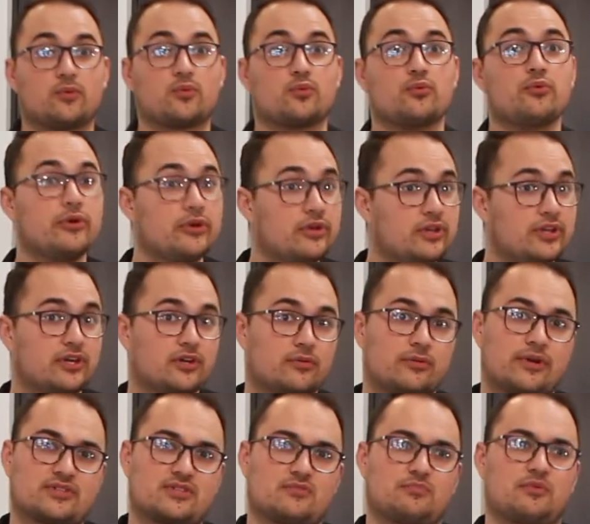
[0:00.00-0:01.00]
of really good
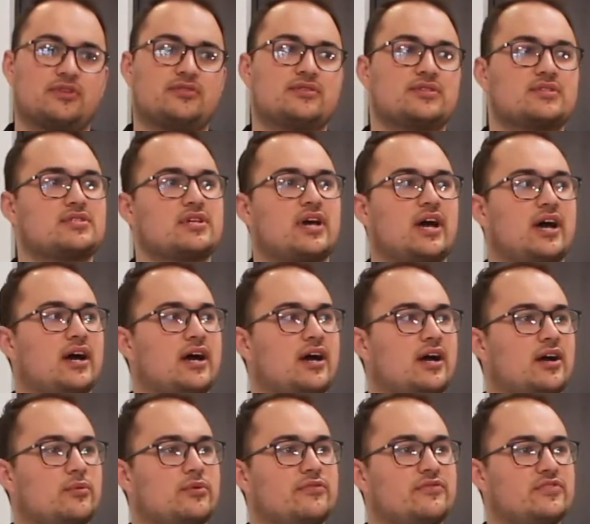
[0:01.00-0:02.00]
recipes.
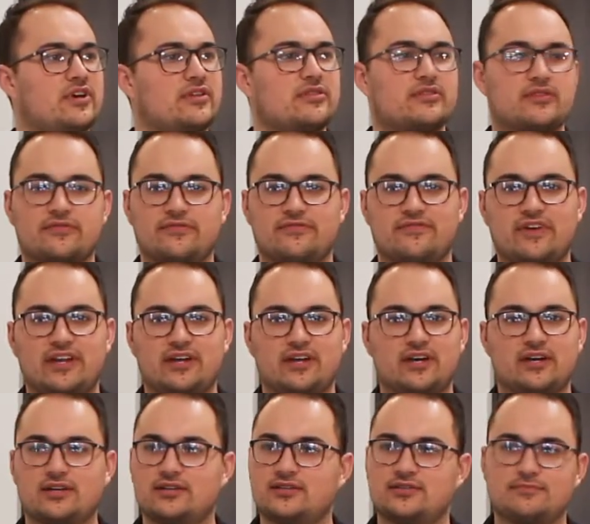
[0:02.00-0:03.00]
We've done the
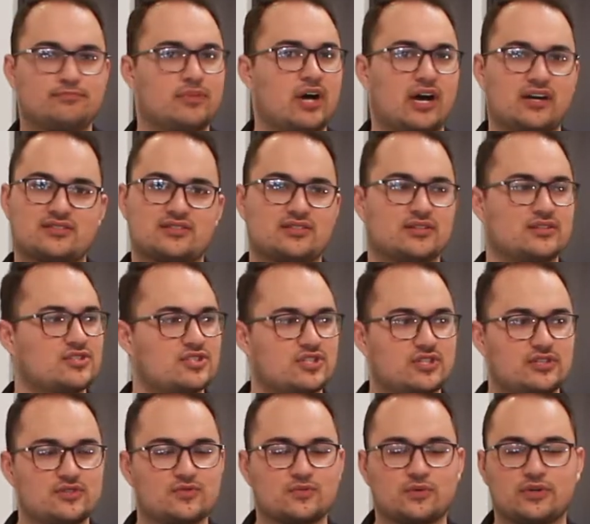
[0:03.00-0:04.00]
feta pasta
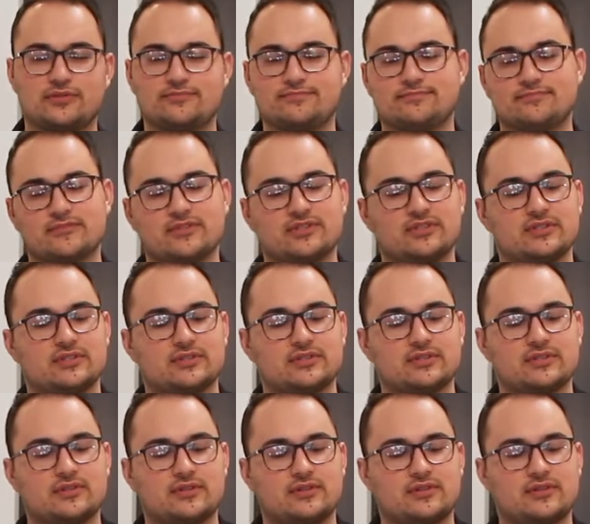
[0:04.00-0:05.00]
cheese one.
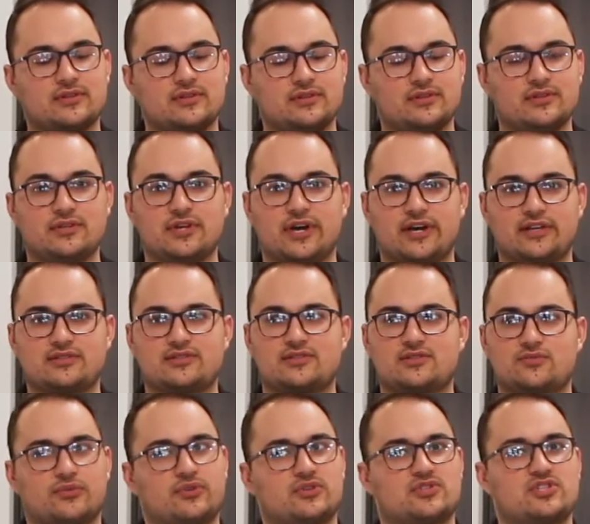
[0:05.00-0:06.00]

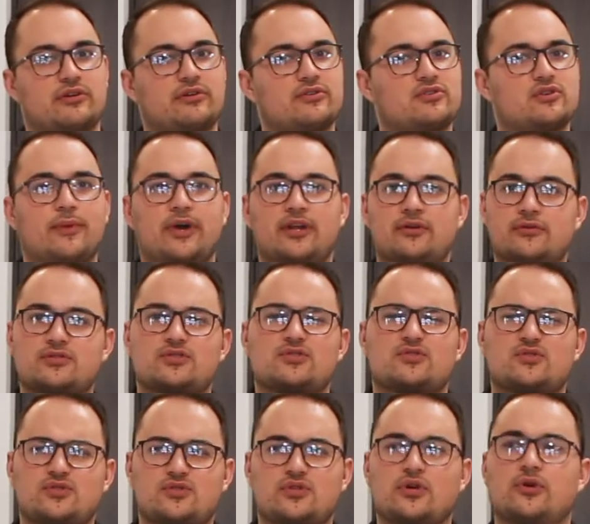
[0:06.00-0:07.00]
Nuts with the cherry tomatoes.
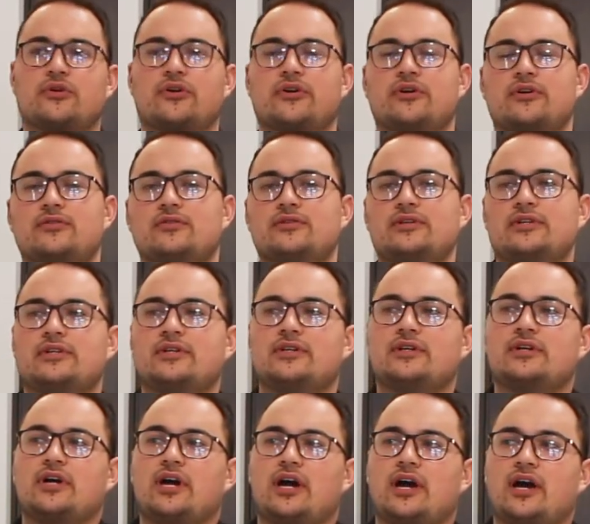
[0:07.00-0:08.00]
So good.
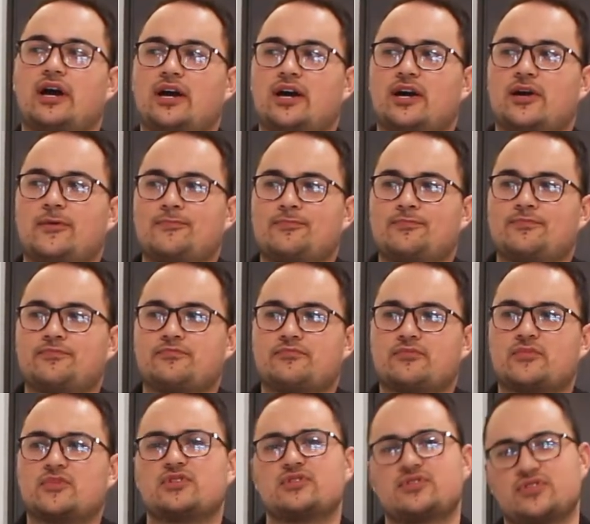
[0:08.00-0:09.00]

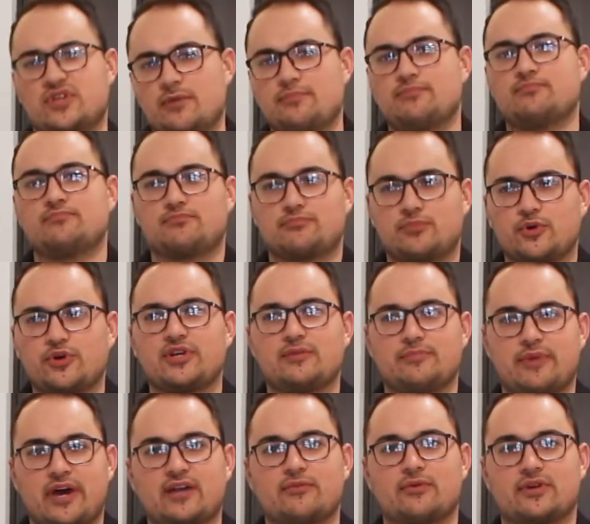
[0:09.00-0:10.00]
Some pretty
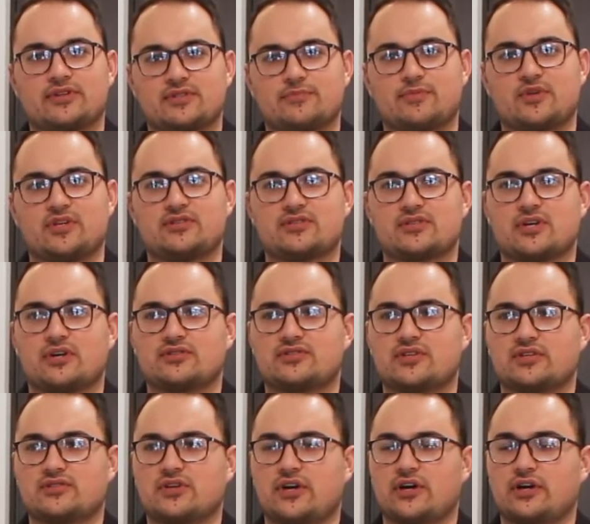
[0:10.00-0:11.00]
bad recipes on
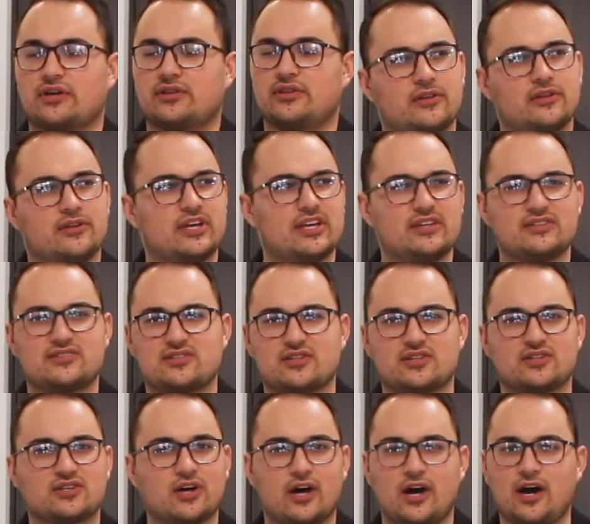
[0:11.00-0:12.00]
TikTok. The
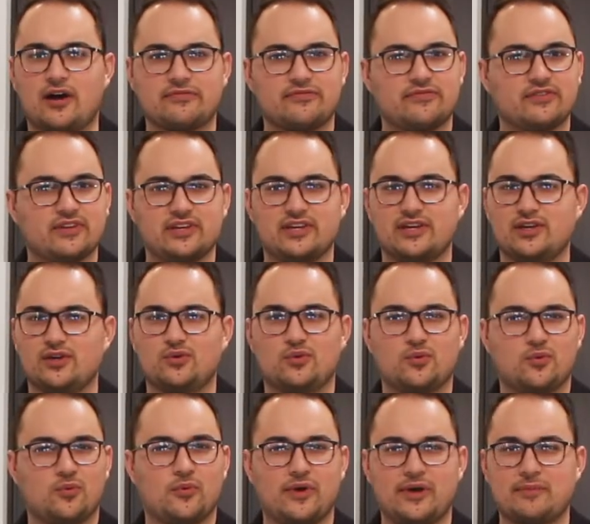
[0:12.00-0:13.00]
instant
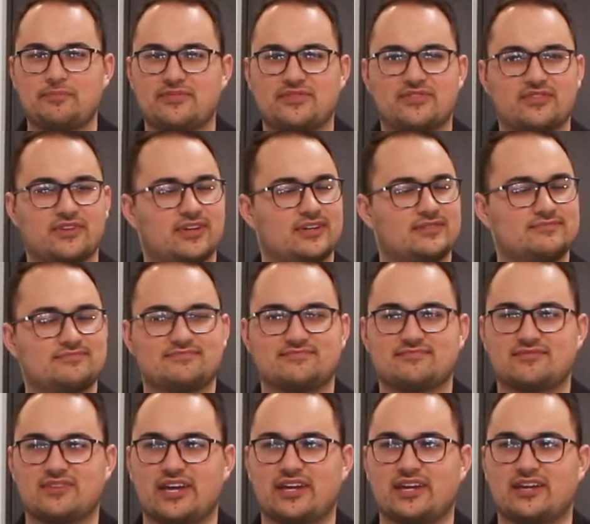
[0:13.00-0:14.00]
coffee whip thing,
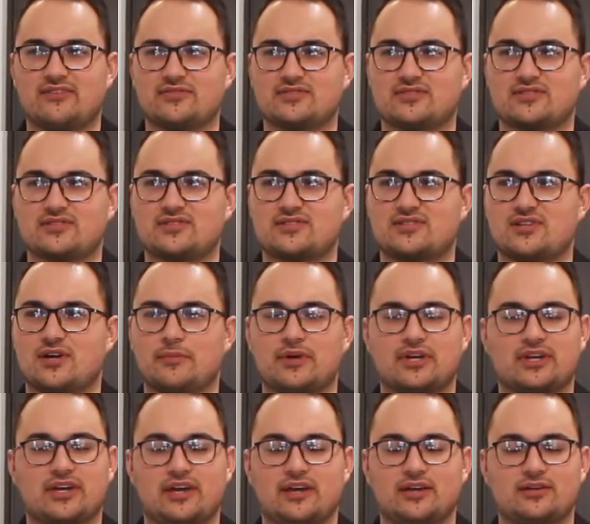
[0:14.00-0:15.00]
that gave us a
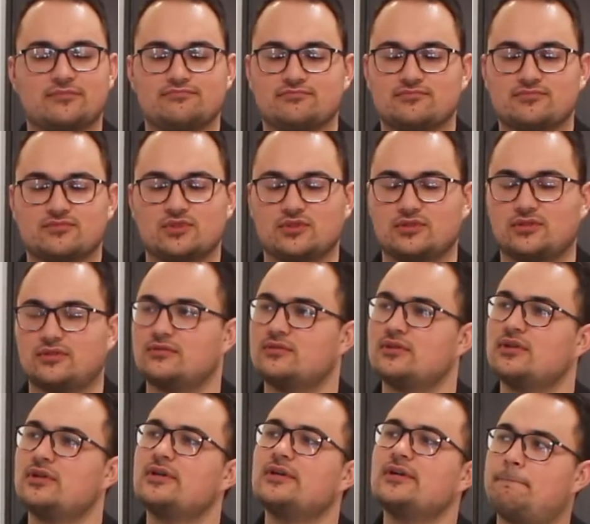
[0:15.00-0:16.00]
stomach ache. Ugh.
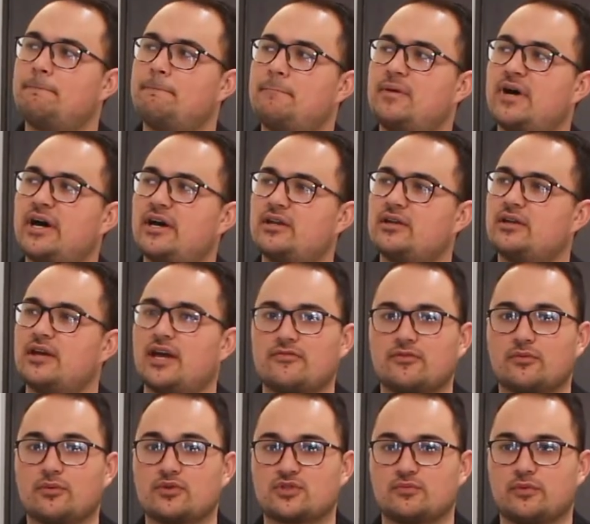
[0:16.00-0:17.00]
But
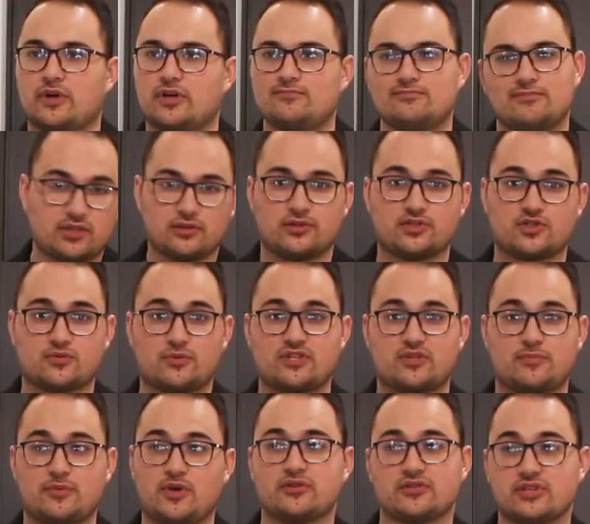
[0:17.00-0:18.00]
every once in a while, there's a
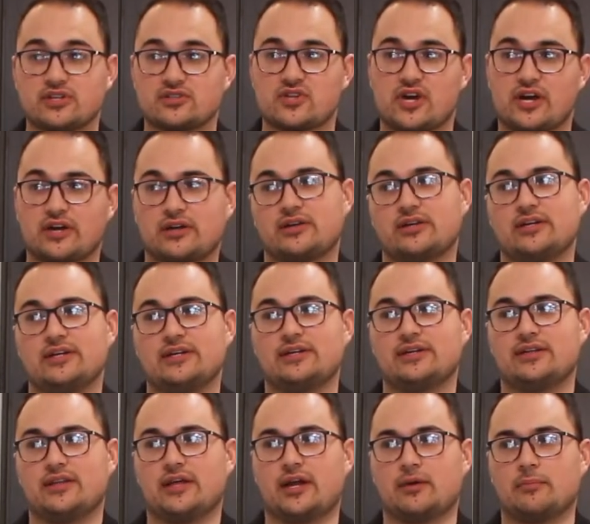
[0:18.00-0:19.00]
recipe on TikTok
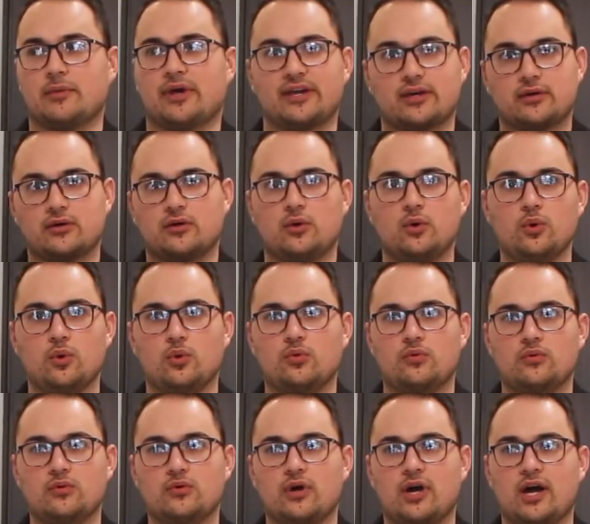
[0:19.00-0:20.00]
that I'm like, ooh,
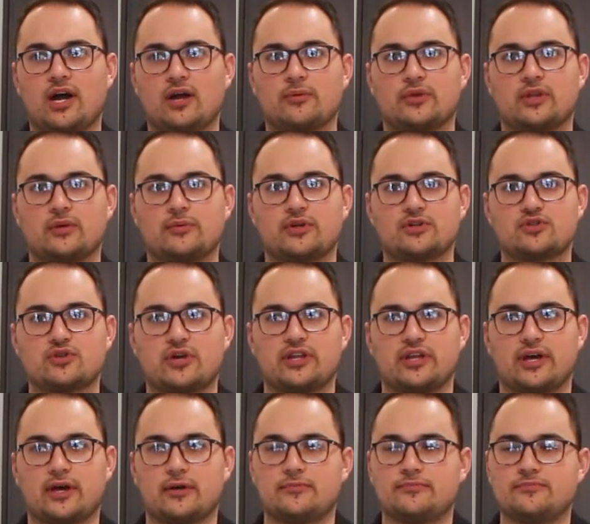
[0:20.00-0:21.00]
I really want to try
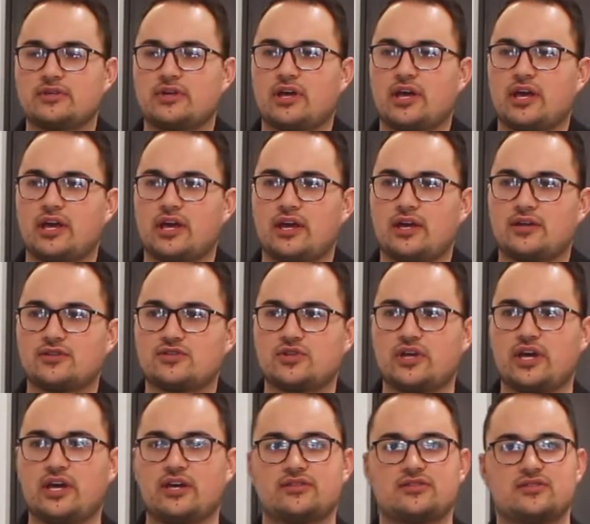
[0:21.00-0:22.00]
that. And
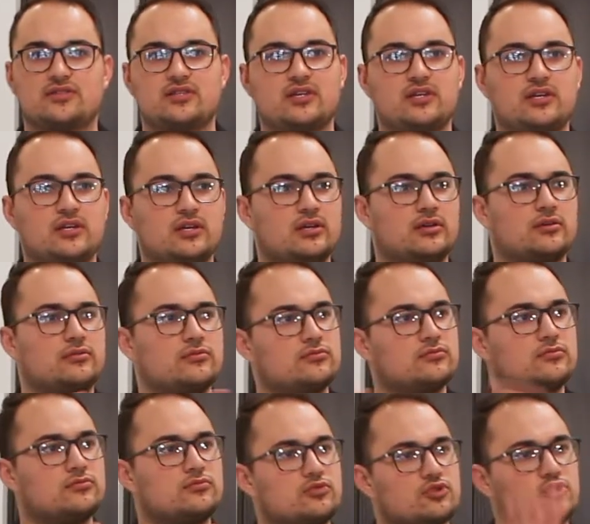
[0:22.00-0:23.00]
today it's the
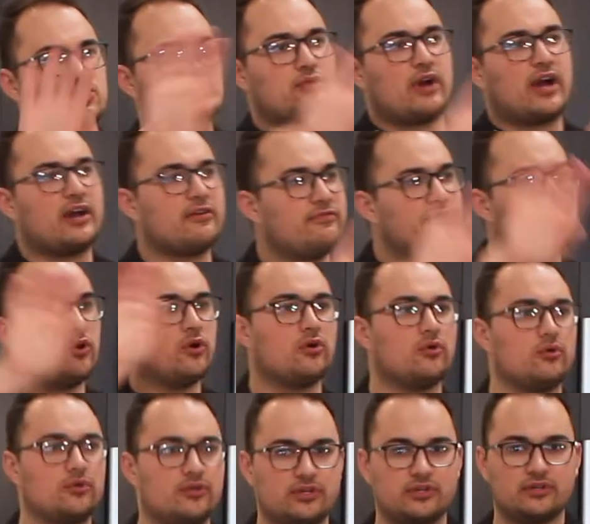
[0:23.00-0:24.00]

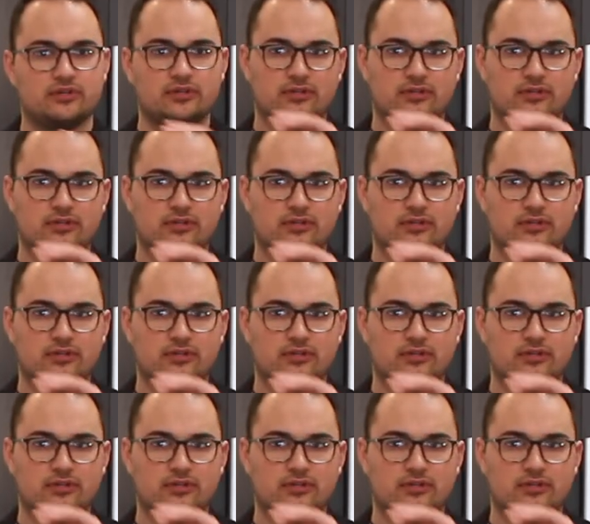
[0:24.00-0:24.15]
tri-fold